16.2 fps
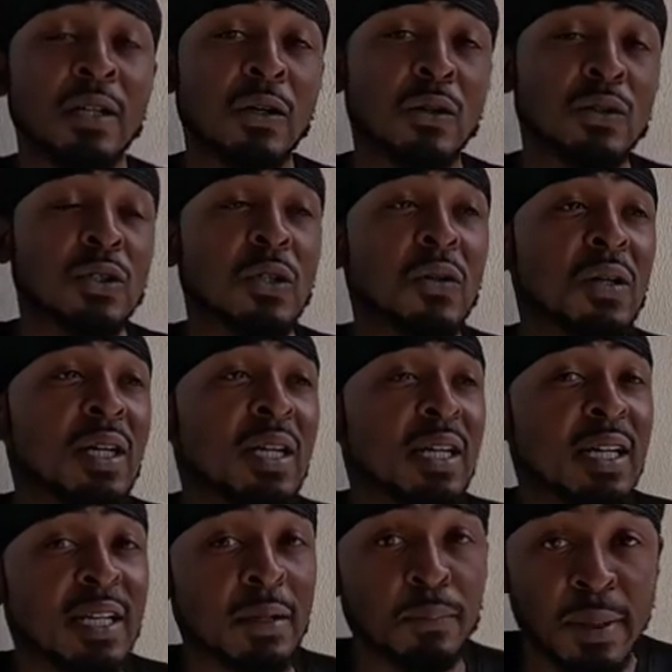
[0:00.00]
You know, so
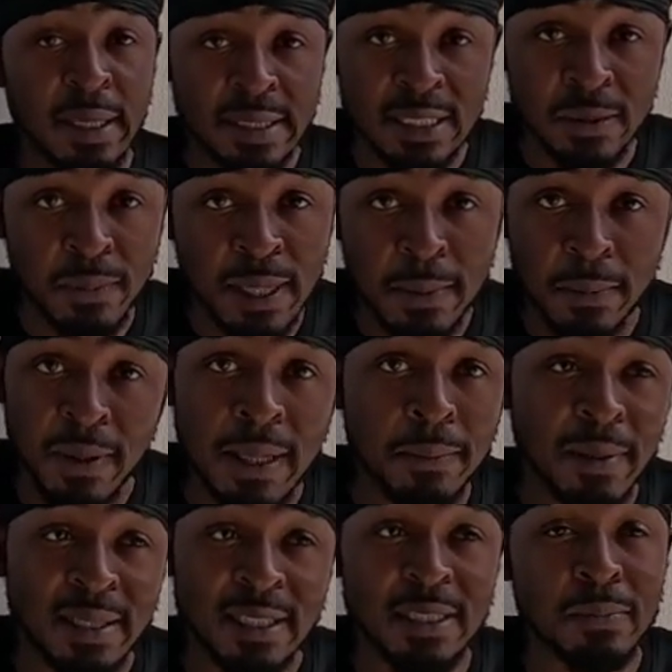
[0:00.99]
businessmen,
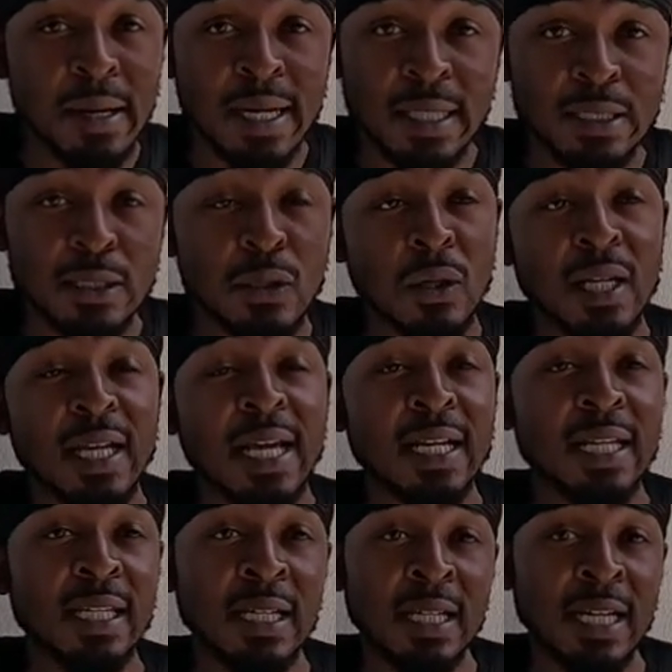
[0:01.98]
being business minded, started
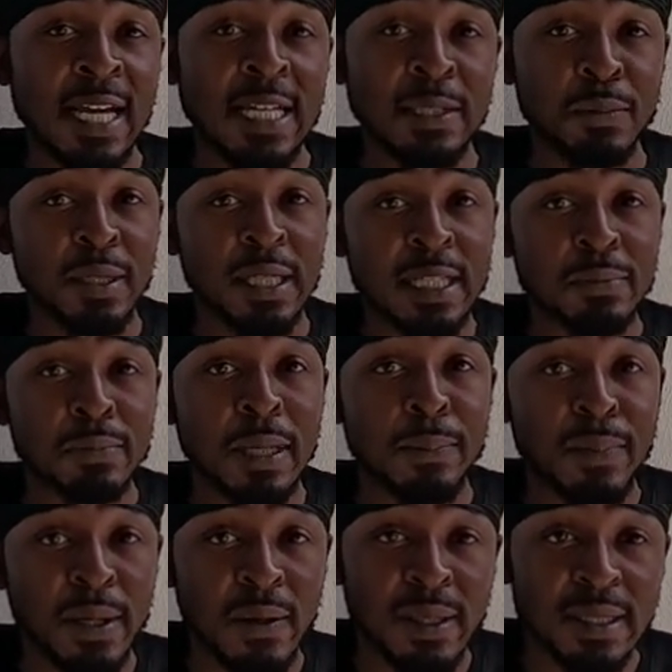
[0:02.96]
at a young age because my
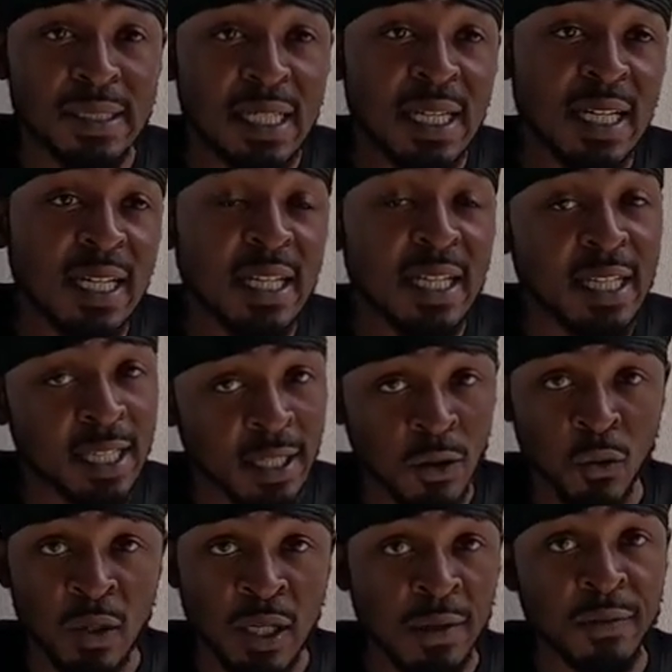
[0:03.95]
parents,
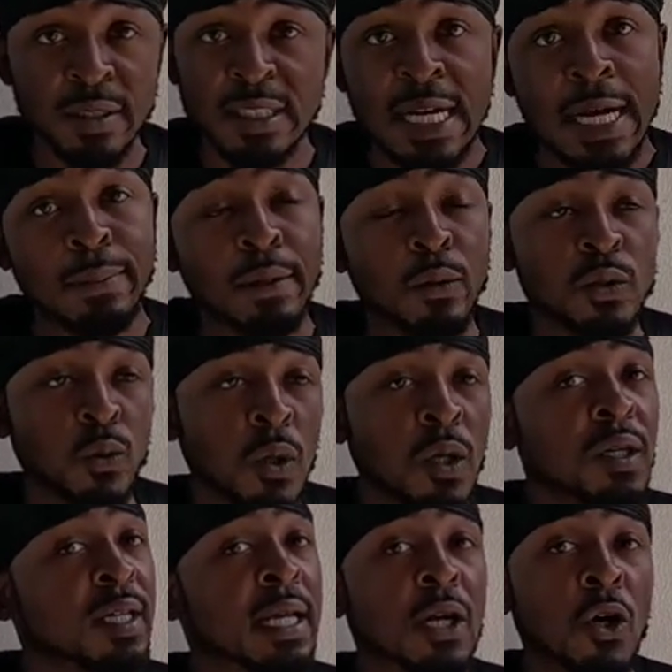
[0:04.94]
whatever job they was
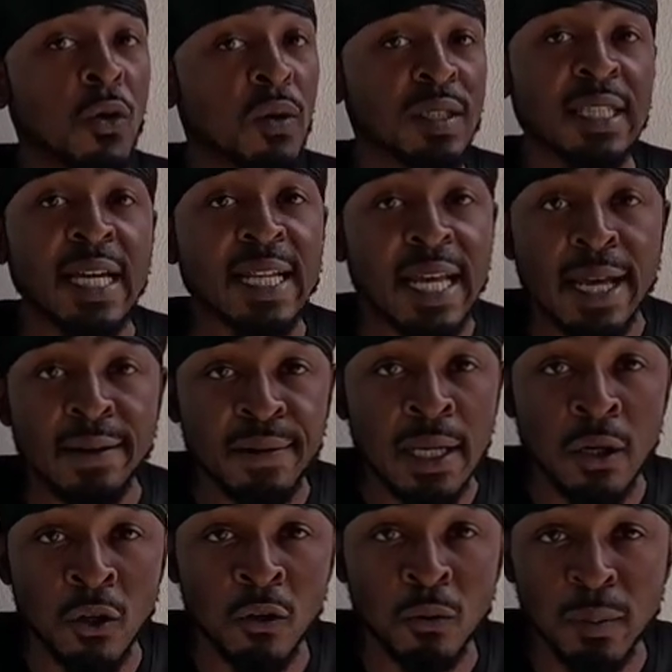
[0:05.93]
working, they always had to have
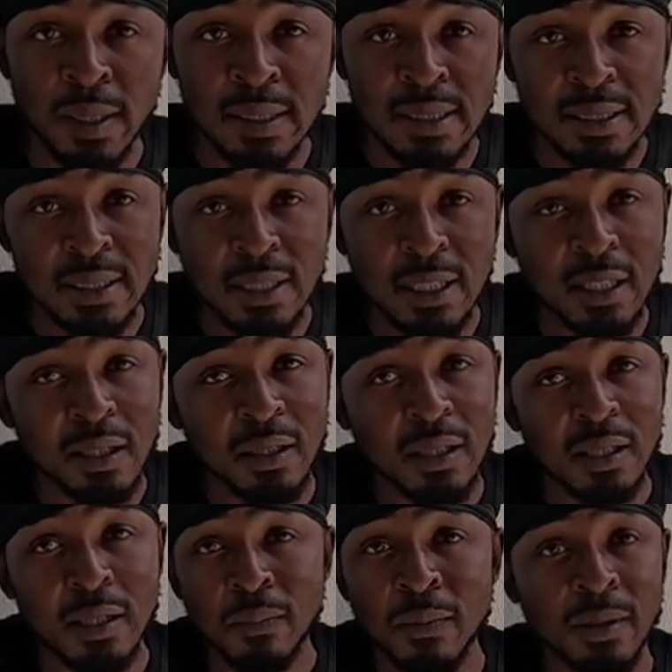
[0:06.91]
their own business.
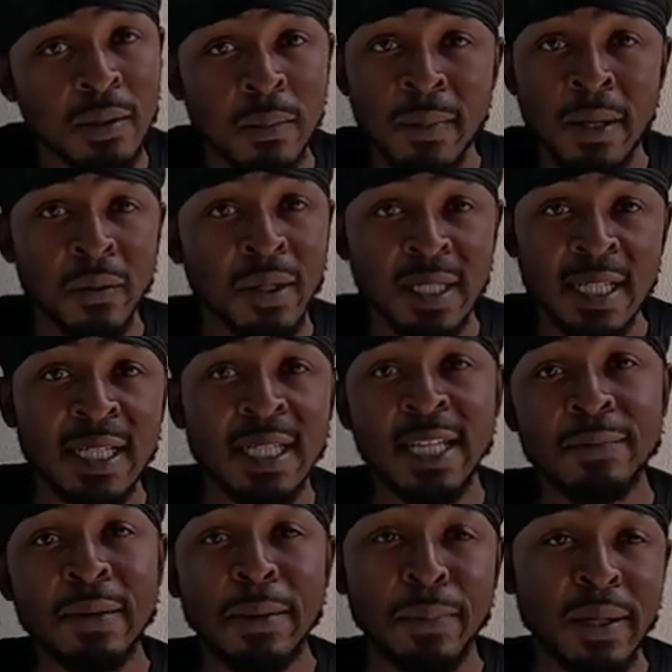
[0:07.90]
America didn't
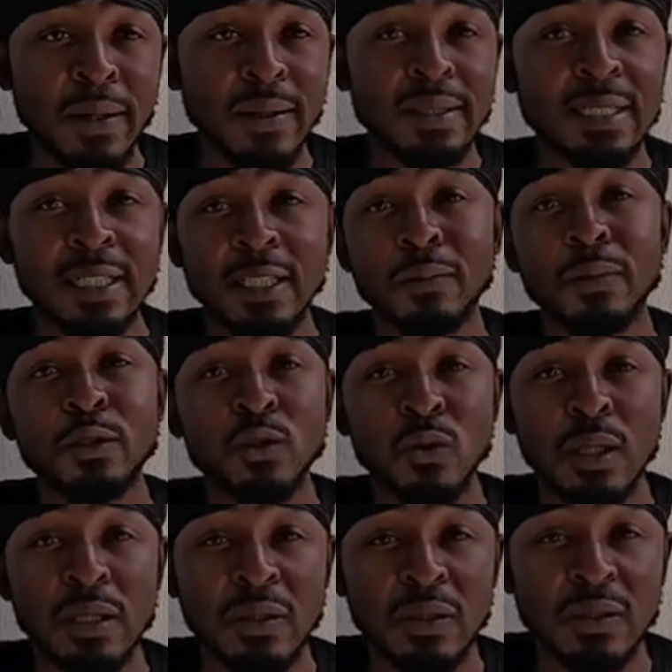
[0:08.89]
give my parents nothing but
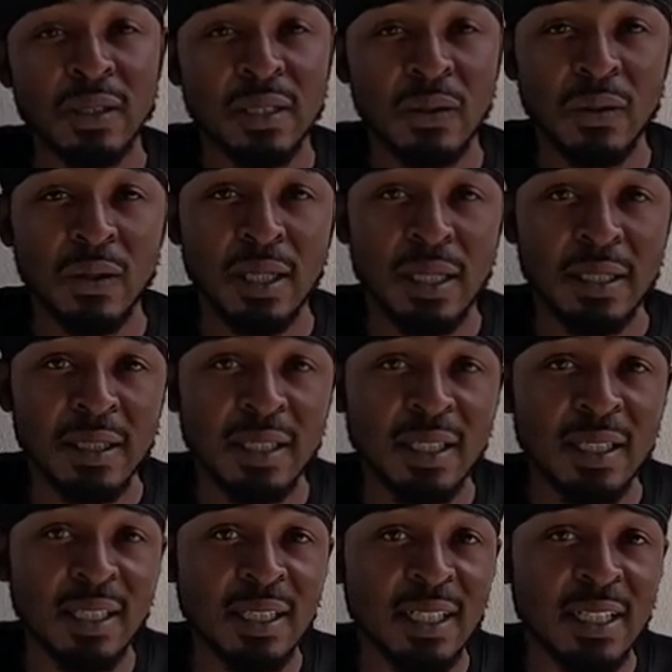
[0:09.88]
struggle, okay?
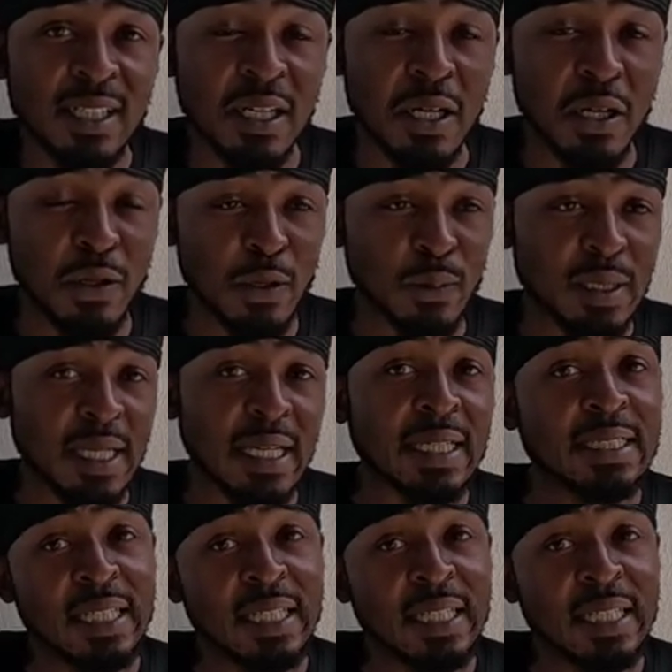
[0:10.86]
You know what I'm saying? Mm-hmm.